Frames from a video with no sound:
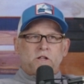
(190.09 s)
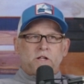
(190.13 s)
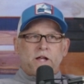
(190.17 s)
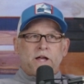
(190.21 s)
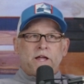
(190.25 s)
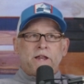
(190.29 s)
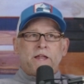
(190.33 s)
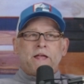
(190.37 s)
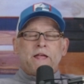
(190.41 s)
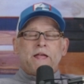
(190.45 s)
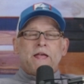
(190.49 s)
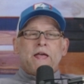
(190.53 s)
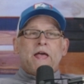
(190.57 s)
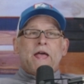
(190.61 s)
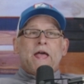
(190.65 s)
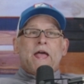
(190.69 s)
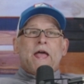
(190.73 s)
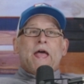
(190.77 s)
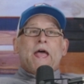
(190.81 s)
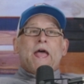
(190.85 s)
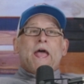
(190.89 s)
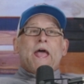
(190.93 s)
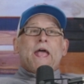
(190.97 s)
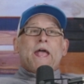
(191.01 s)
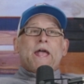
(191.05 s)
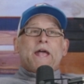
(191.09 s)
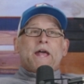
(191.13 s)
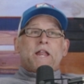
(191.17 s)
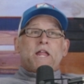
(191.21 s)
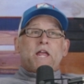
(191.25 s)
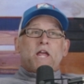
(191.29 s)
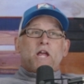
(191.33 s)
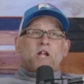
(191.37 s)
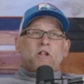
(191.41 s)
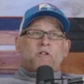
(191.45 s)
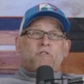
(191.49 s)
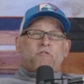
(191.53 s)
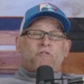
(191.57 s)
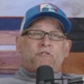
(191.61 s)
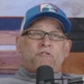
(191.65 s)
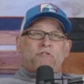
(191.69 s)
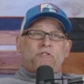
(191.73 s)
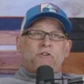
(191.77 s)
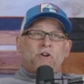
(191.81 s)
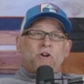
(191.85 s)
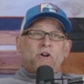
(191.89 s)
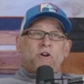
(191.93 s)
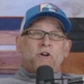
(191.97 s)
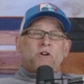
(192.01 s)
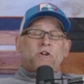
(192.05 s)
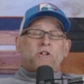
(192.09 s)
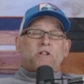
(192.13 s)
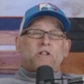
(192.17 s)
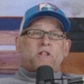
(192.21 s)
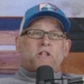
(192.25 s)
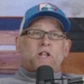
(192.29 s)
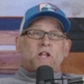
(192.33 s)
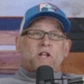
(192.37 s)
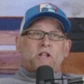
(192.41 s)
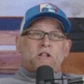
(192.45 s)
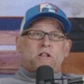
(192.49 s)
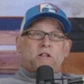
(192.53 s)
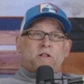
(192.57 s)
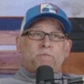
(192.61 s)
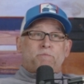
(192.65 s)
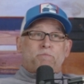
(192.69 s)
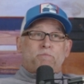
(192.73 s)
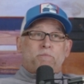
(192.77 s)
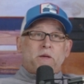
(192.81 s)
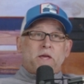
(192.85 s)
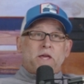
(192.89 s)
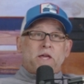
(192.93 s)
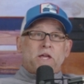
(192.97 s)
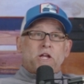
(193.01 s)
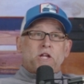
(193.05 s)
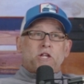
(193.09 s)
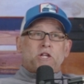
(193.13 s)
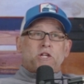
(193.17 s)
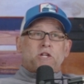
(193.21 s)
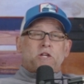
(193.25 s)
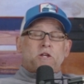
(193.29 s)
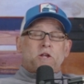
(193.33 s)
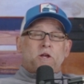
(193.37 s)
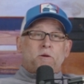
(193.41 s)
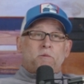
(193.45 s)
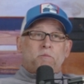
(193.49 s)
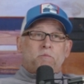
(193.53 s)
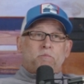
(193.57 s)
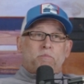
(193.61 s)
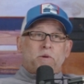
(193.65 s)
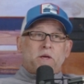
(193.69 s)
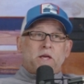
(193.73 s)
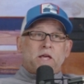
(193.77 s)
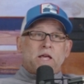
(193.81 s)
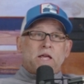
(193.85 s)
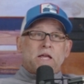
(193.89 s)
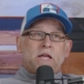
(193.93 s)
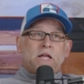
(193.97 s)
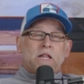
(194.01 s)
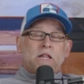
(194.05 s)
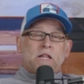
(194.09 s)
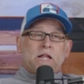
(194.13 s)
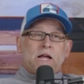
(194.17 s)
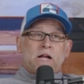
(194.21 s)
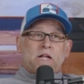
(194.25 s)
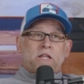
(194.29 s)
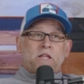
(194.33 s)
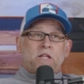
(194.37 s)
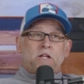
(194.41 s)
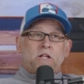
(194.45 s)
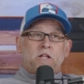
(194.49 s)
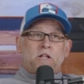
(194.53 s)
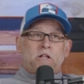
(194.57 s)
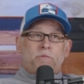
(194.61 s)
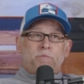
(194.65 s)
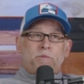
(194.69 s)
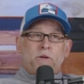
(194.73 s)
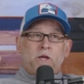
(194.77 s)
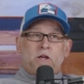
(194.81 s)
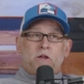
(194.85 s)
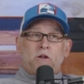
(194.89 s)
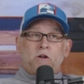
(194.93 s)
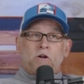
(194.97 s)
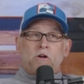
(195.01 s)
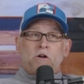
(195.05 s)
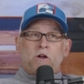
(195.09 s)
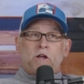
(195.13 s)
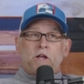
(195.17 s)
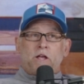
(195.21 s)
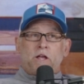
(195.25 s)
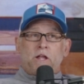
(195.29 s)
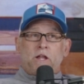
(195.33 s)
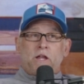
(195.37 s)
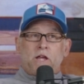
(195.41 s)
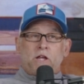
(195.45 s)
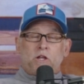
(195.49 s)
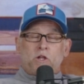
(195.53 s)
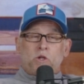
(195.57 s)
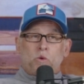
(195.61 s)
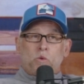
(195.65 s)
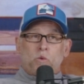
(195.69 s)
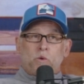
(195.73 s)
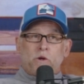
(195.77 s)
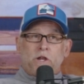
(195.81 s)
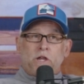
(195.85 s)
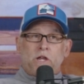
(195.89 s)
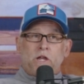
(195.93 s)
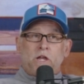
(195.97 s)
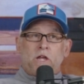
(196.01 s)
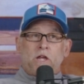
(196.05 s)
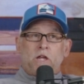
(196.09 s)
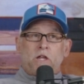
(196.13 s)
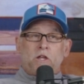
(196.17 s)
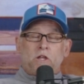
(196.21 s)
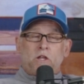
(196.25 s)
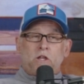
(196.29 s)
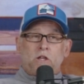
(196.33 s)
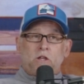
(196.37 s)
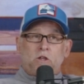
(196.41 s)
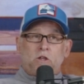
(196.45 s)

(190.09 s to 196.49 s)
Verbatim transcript: said. We've said that many times. In his first speech, being elected speaker in a 220